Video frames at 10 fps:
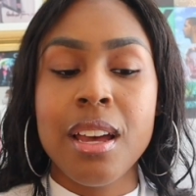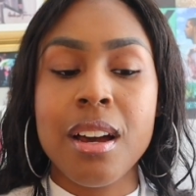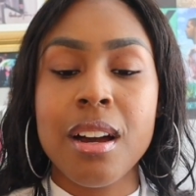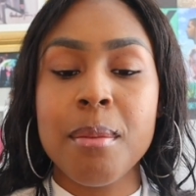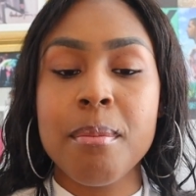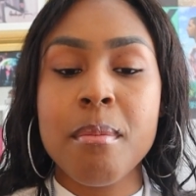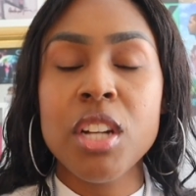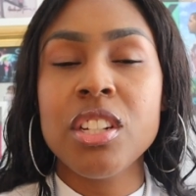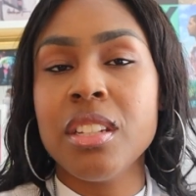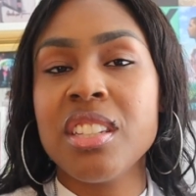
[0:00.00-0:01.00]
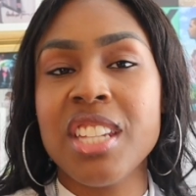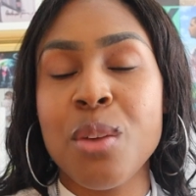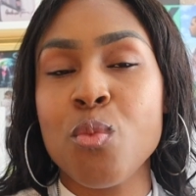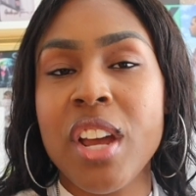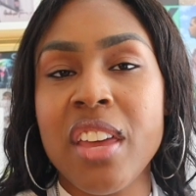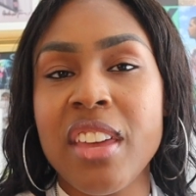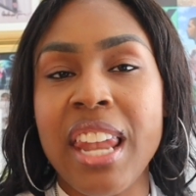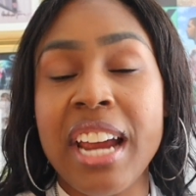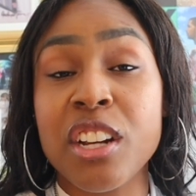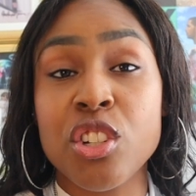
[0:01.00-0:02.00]
Much in the same way that
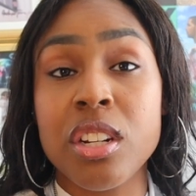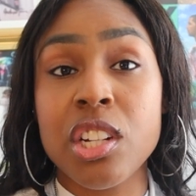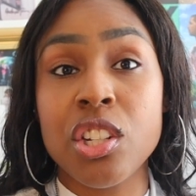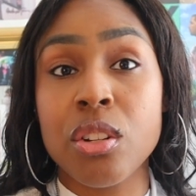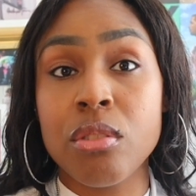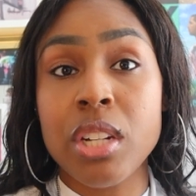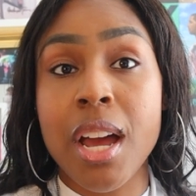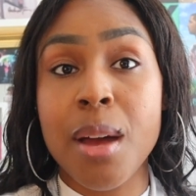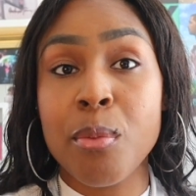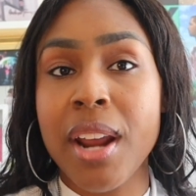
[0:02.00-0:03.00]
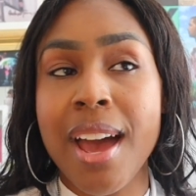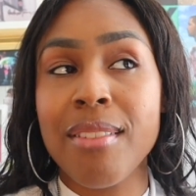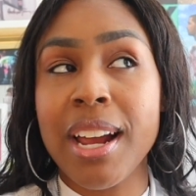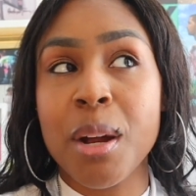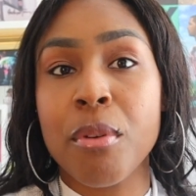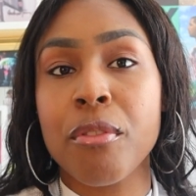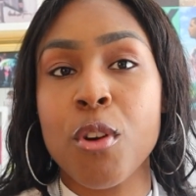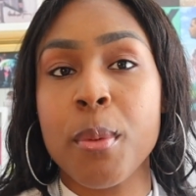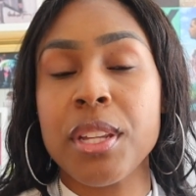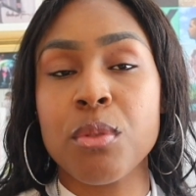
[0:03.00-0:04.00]
like a traditional job would have like a
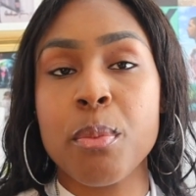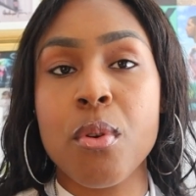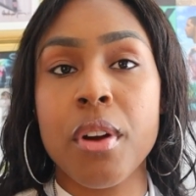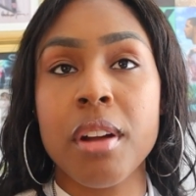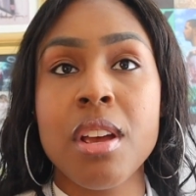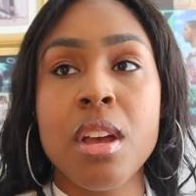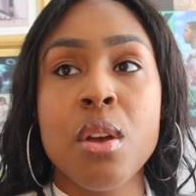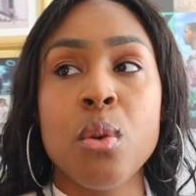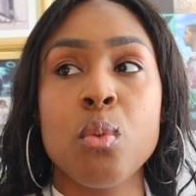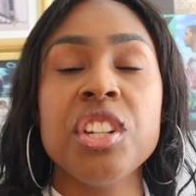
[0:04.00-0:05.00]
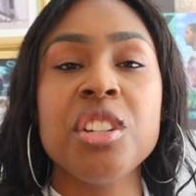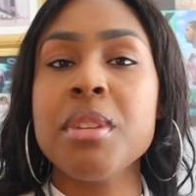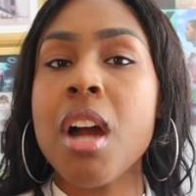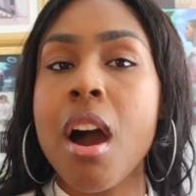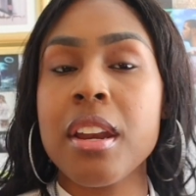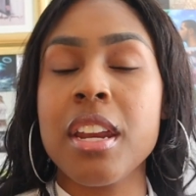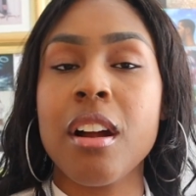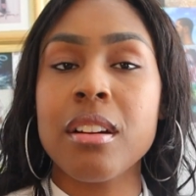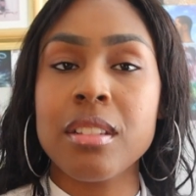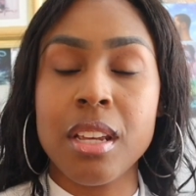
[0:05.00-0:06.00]
performance report, we should be
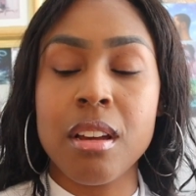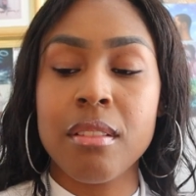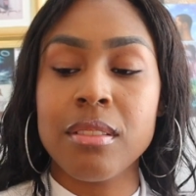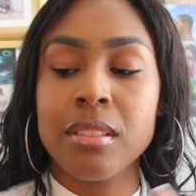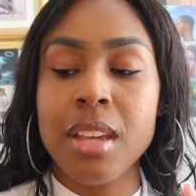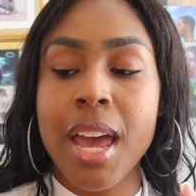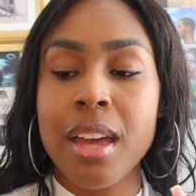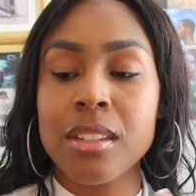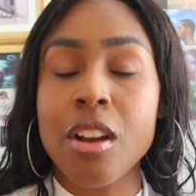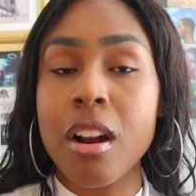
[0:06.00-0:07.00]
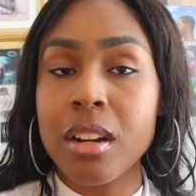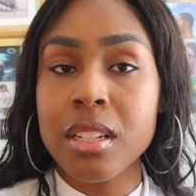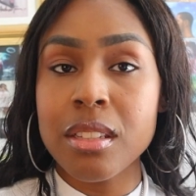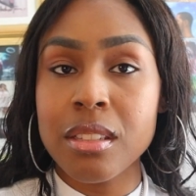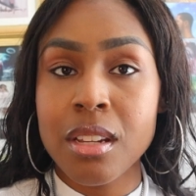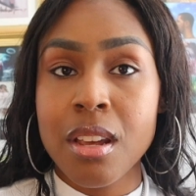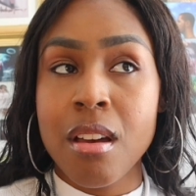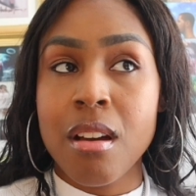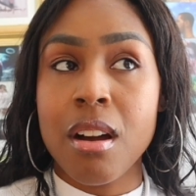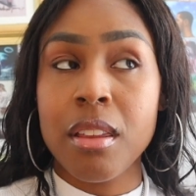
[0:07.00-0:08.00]
auditing ourselves as artists
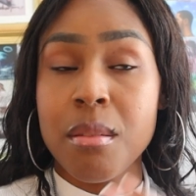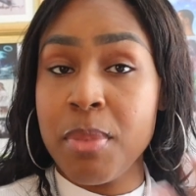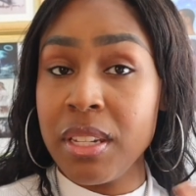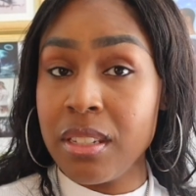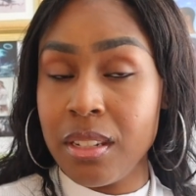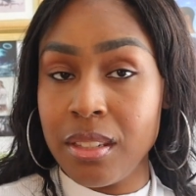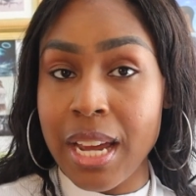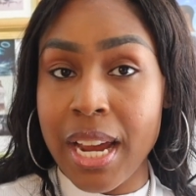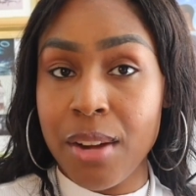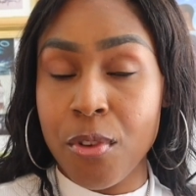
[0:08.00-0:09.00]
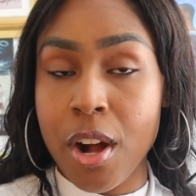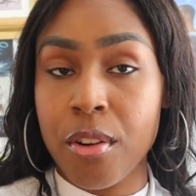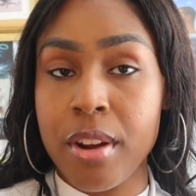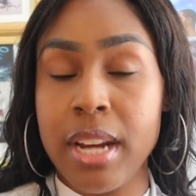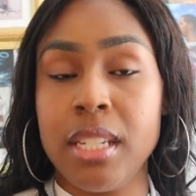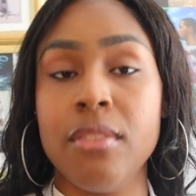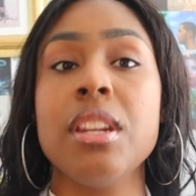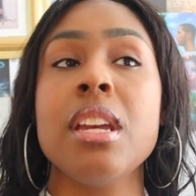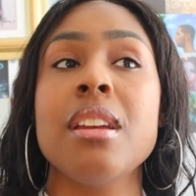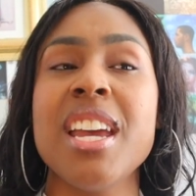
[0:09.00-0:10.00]
on the business side for our
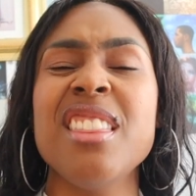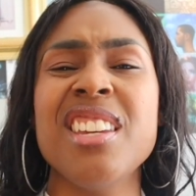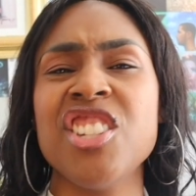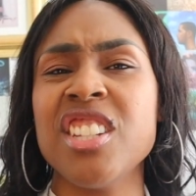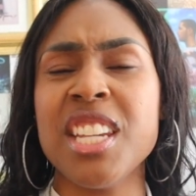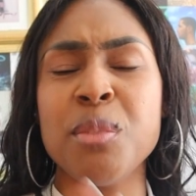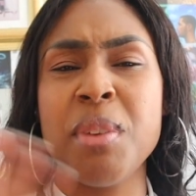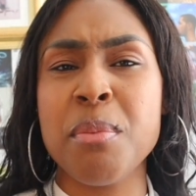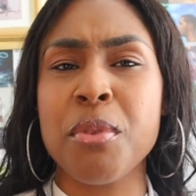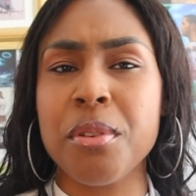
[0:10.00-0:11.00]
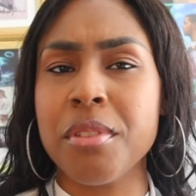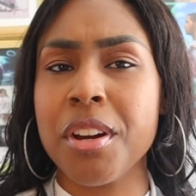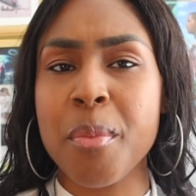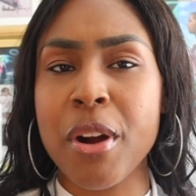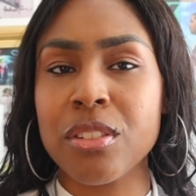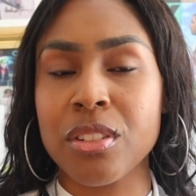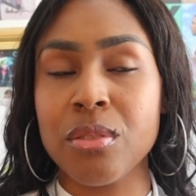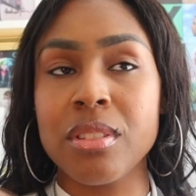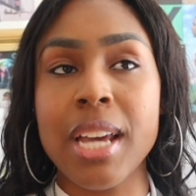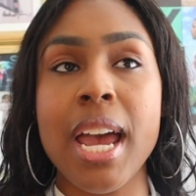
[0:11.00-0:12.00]
creativity, and then just as people on a
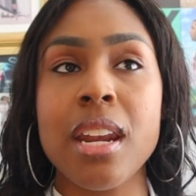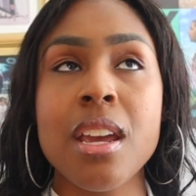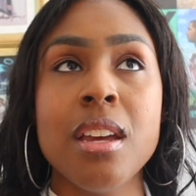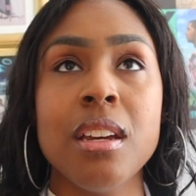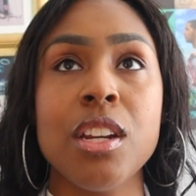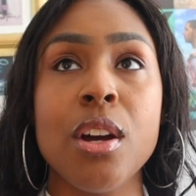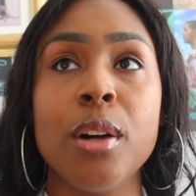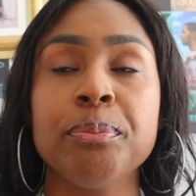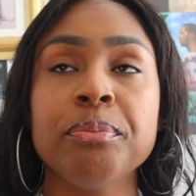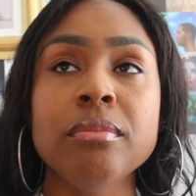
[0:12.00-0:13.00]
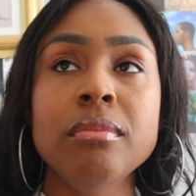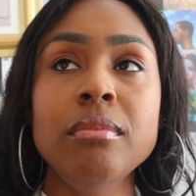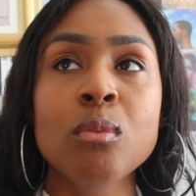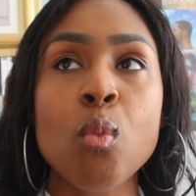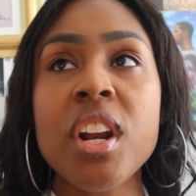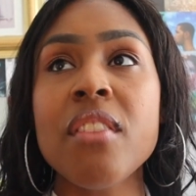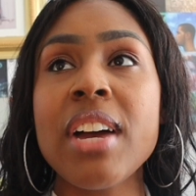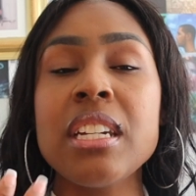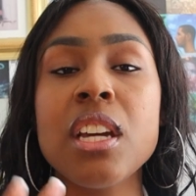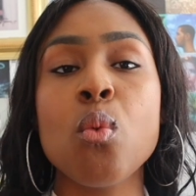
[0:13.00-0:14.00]
personal side. You know, what have
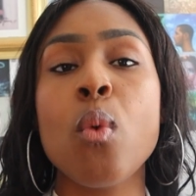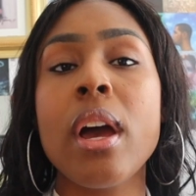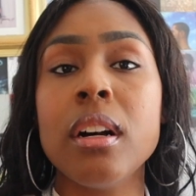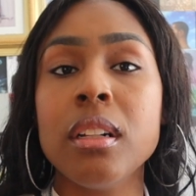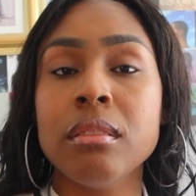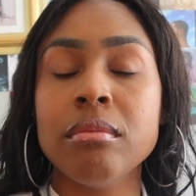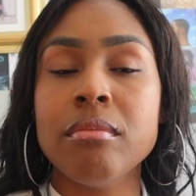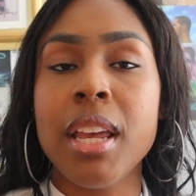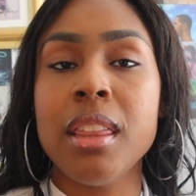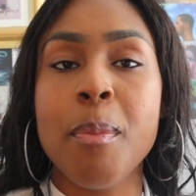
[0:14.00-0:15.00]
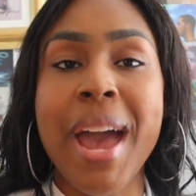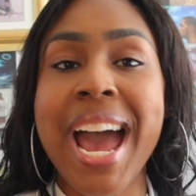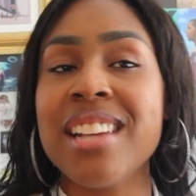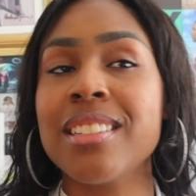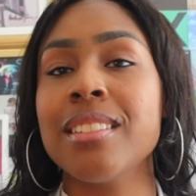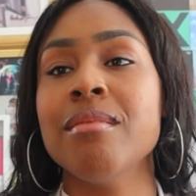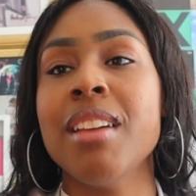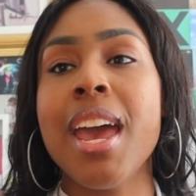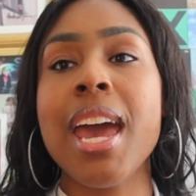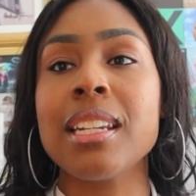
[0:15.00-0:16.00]
I done well in the past
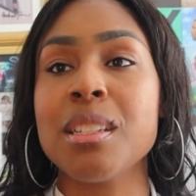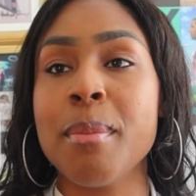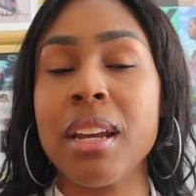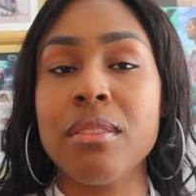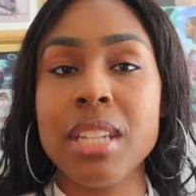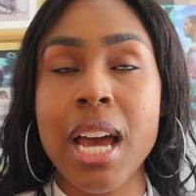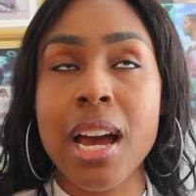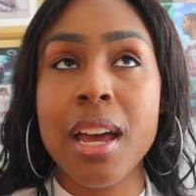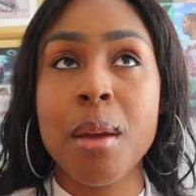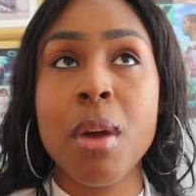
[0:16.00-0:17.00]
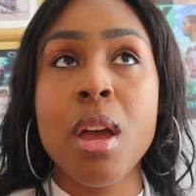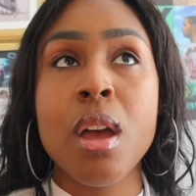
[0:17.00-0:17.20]
X amount of time?